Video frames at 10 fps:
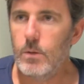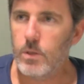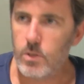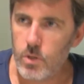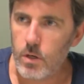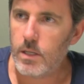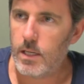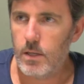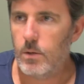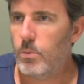When you're trying
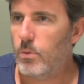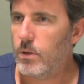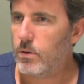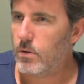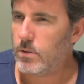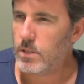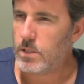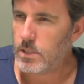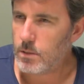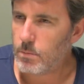to get your point across as
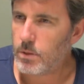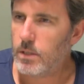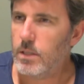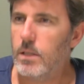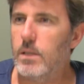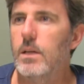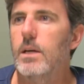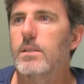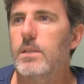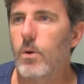simply and
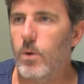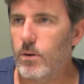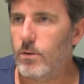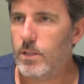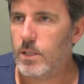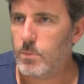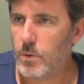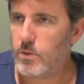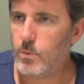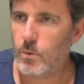as coherently as
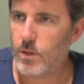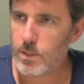possible,